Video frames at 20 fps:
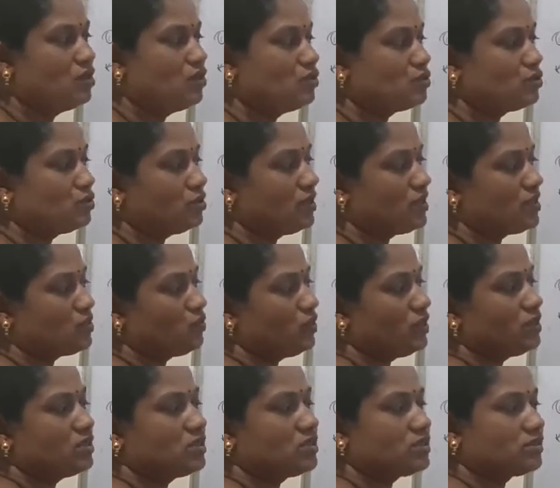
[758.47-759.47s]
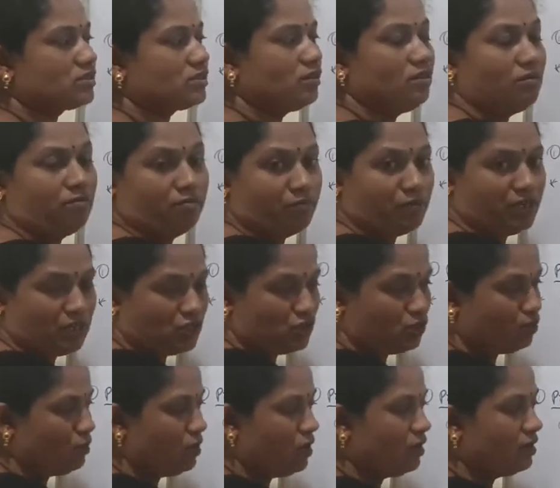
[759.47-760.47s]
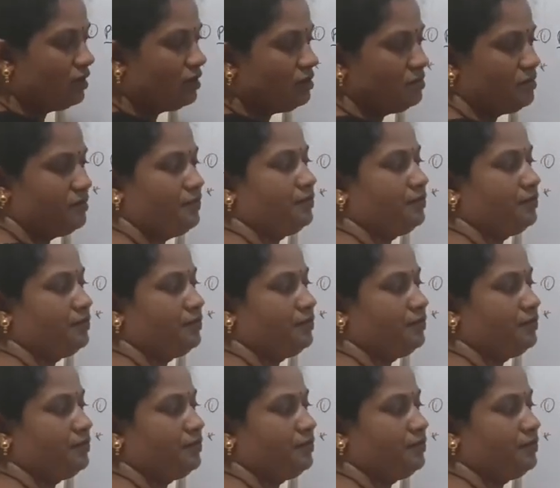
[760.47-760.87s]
So that's why this is called brush border.